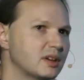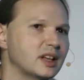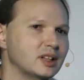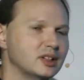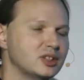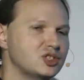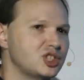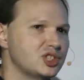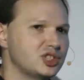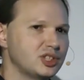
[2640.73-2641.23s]
and
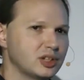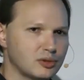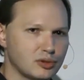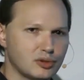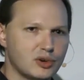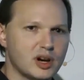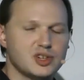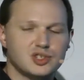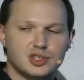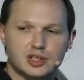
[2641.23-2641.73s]
logistic
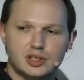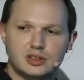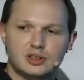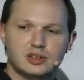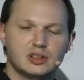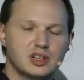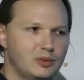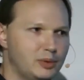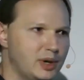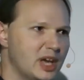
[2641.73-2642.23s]
regression,
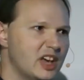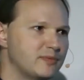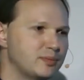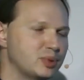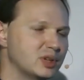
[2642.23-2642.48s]
and we have